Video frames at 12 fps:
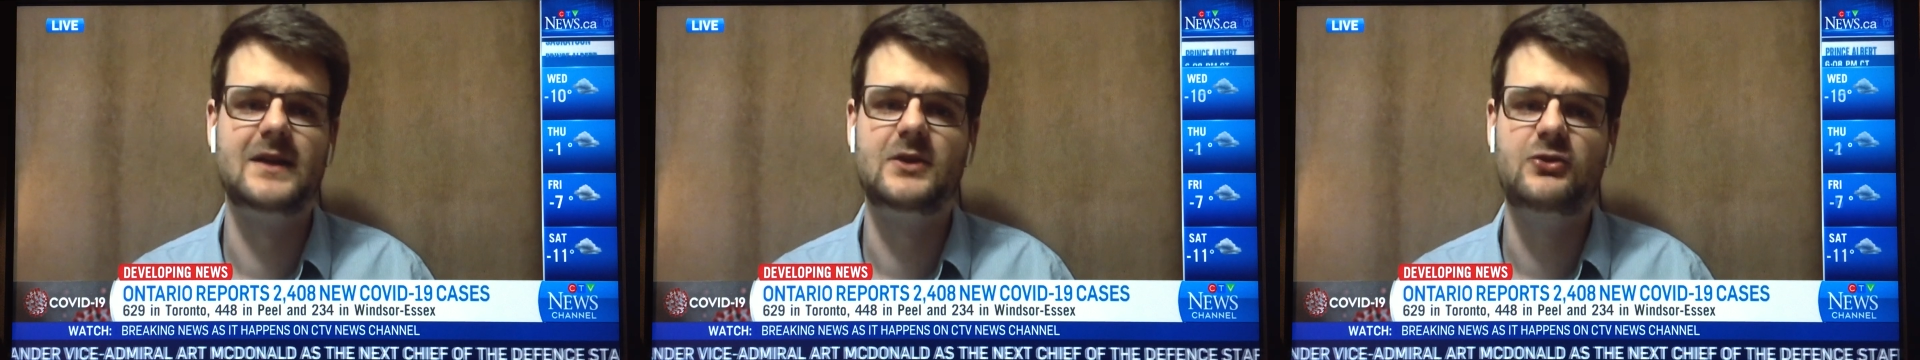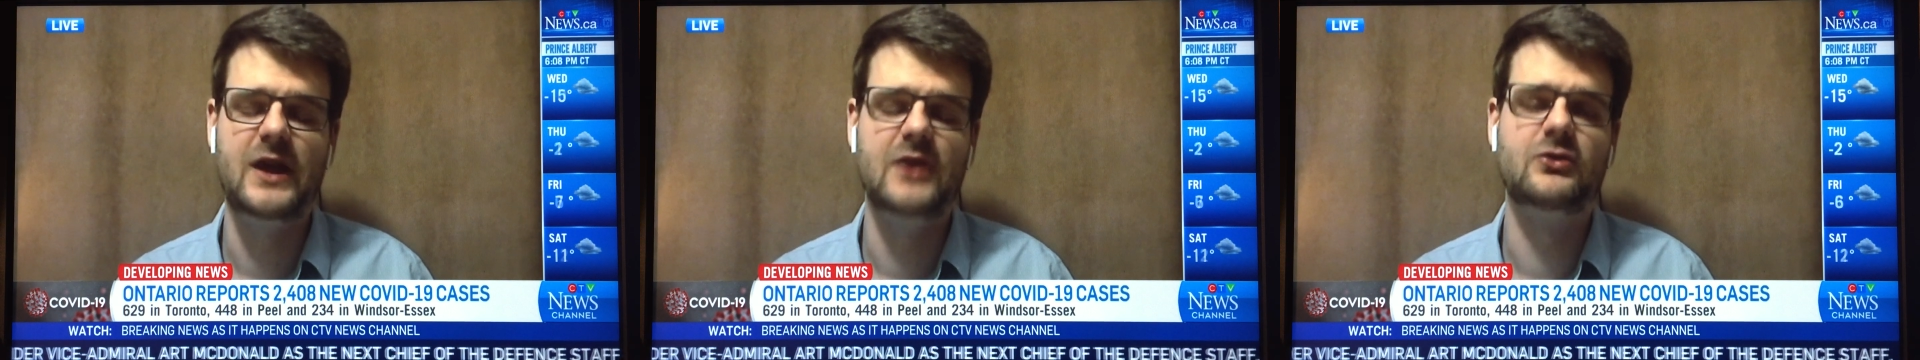
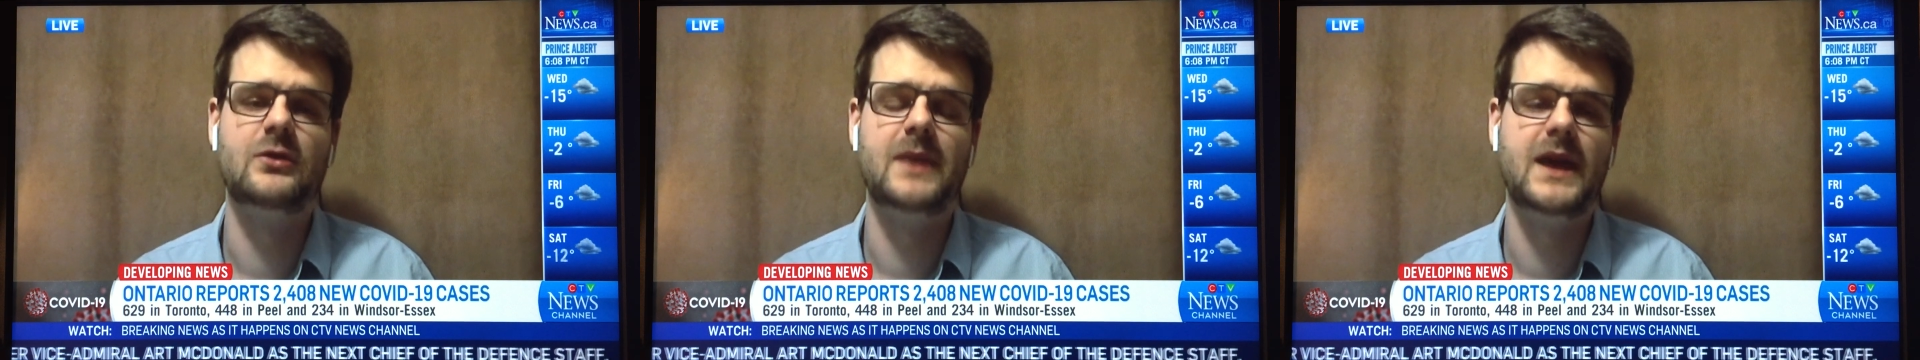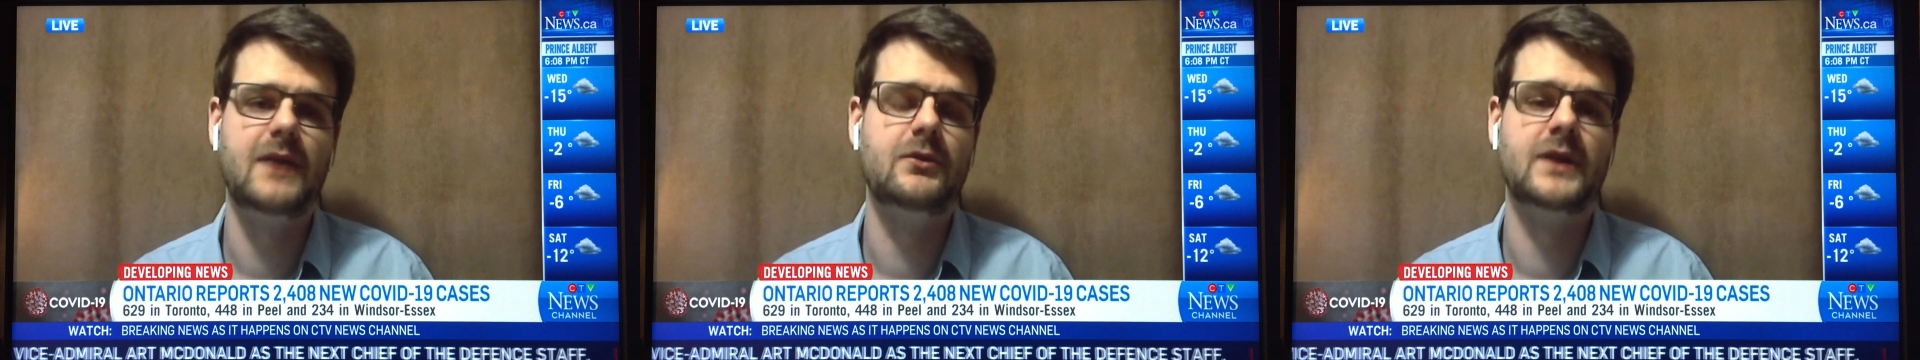change in
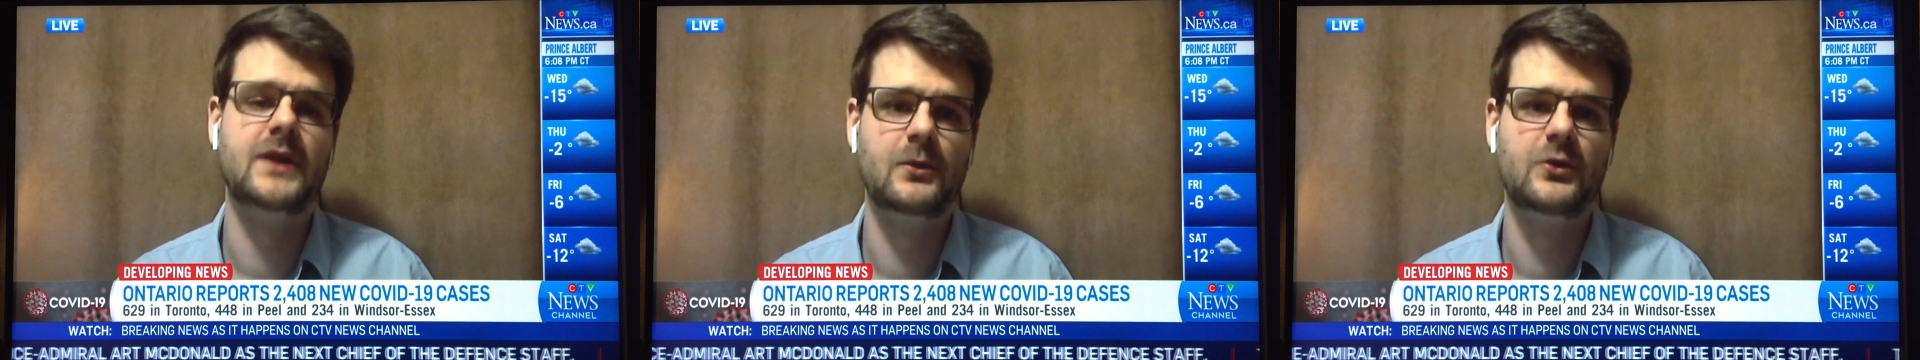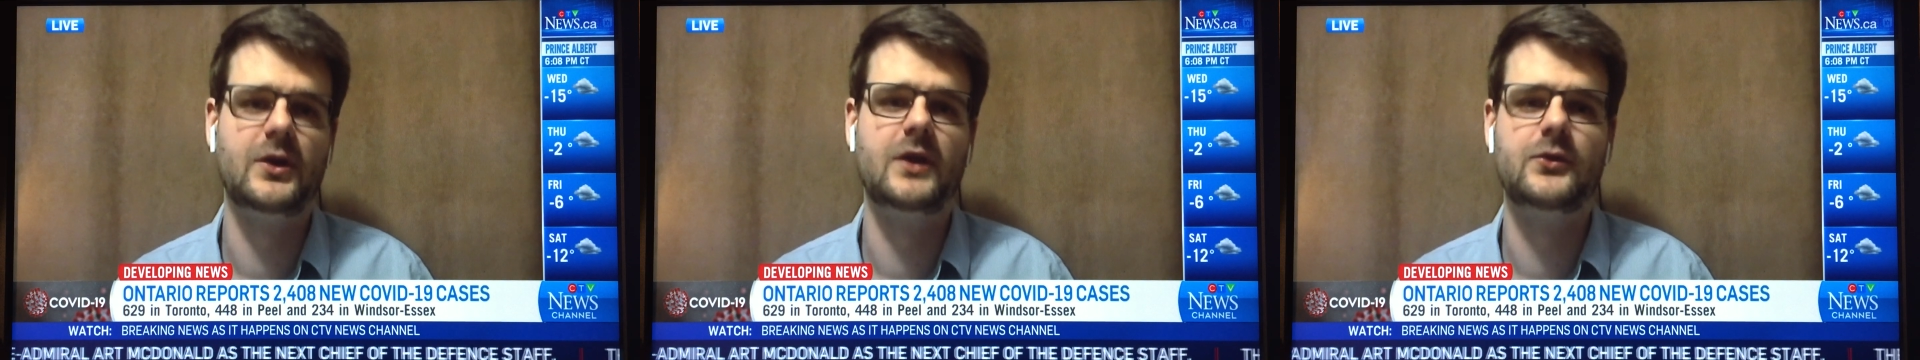behavior that
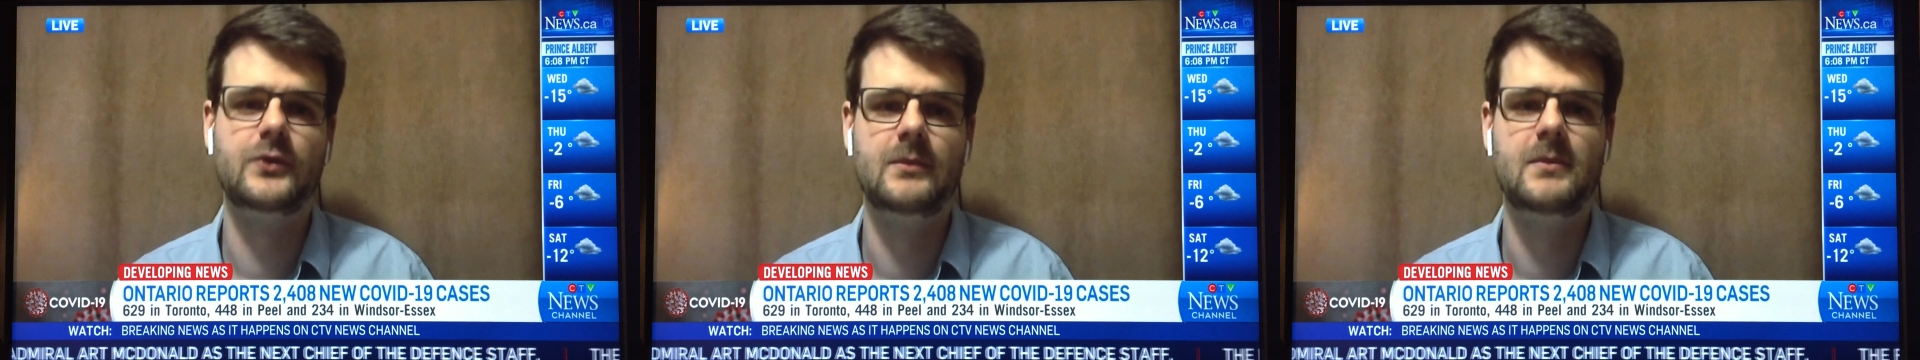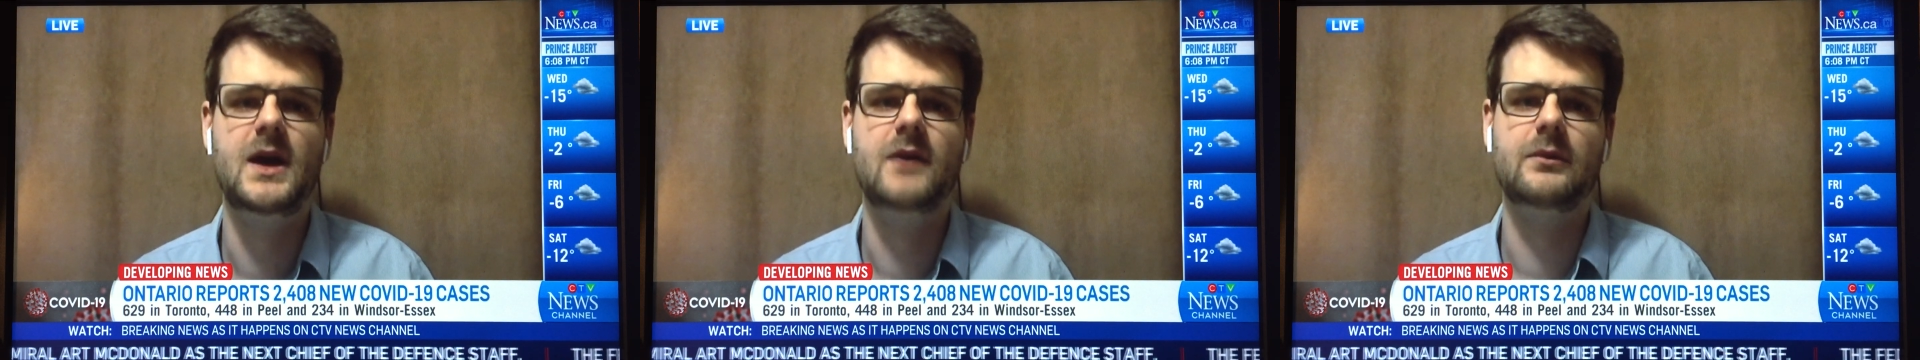results from
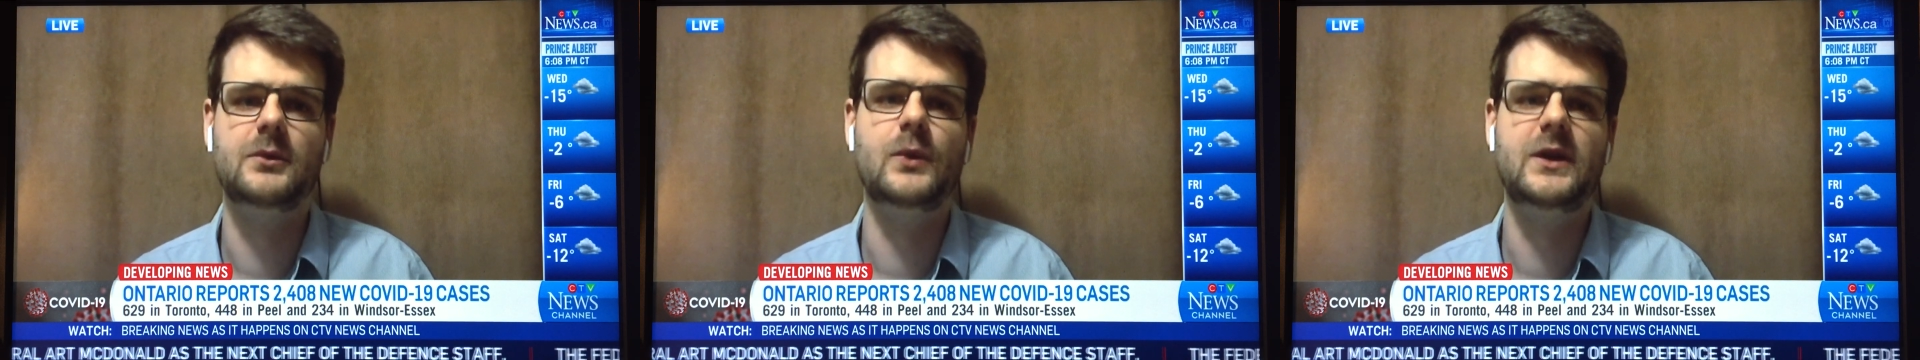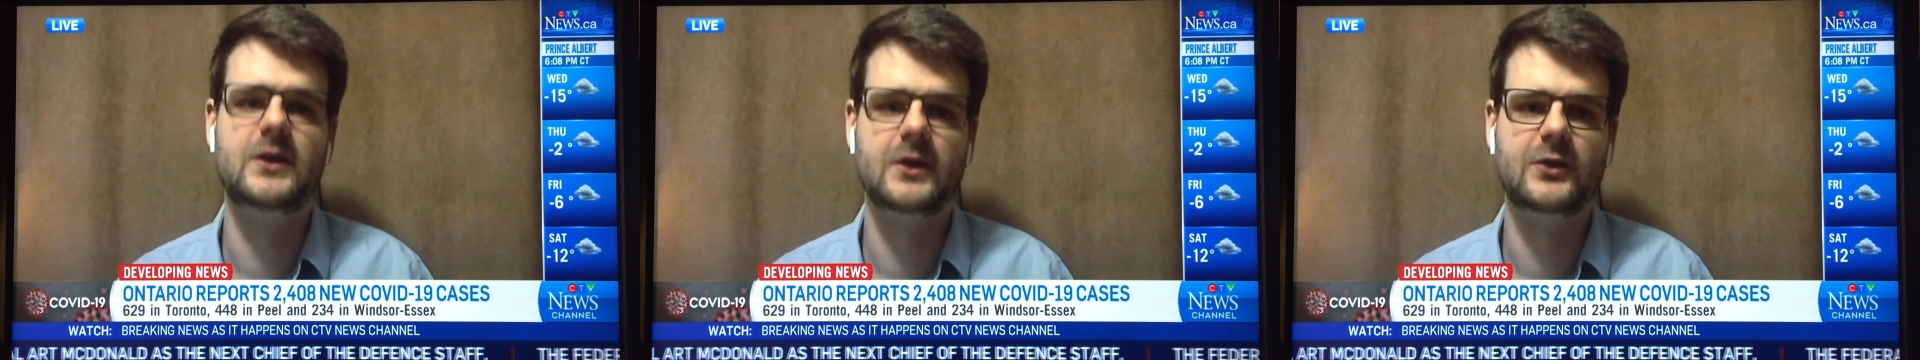the winter.